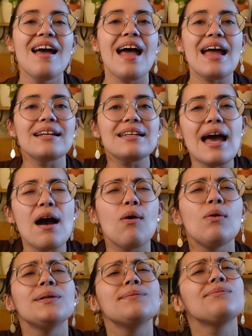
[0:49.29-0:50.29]
And
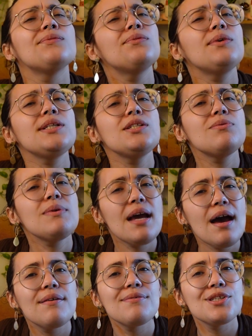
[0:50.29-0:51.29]
now, what do we
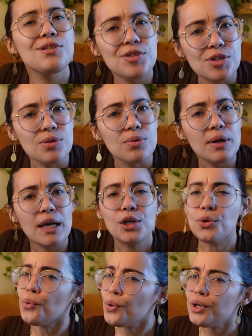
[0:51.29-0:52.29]
have to do
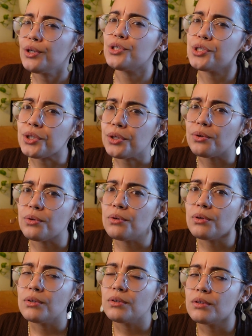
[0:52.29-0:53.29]
in order to
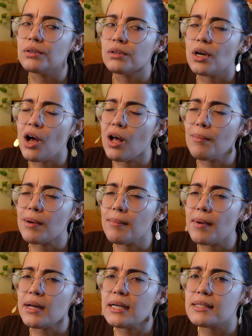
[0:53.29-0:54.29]
calm our
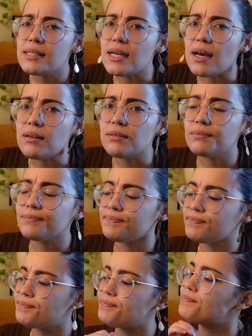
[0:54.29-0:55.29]
bodies down?
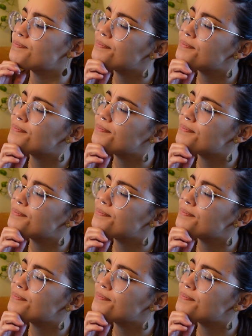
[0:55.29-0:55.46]
Hmm.